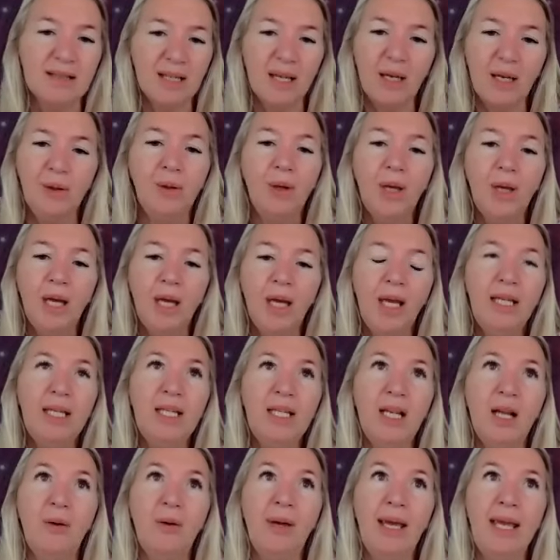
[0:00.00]
So,
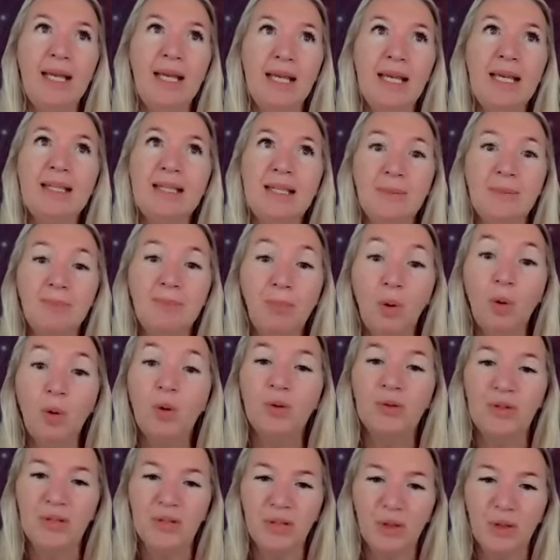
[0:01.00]
you know, it is important